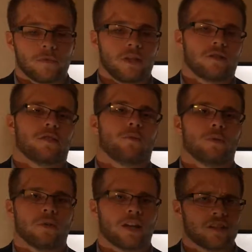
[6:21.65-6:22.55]
things that
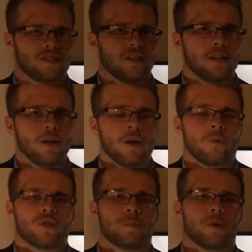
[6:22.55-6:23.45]
were like a city
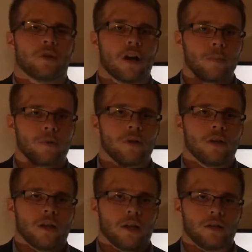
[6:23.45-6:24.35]
where it's built up
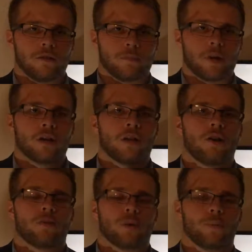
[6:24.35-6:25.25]
in
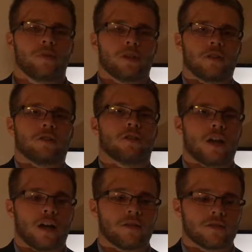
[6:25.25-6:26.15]
parallel and perpendicular
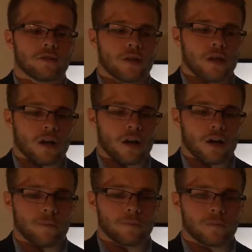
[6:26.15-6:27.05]
lines
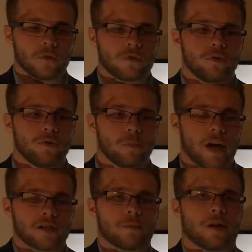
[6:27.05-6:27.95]
to
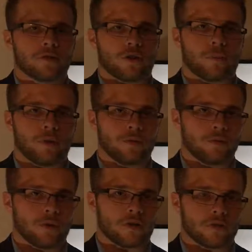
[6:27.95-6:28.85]
maximize our appeal
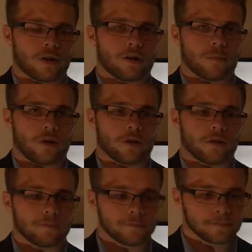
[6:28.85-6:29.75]
to our target
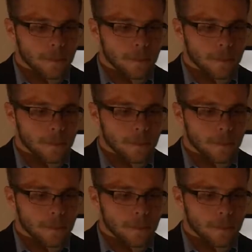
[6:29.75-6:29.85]
market.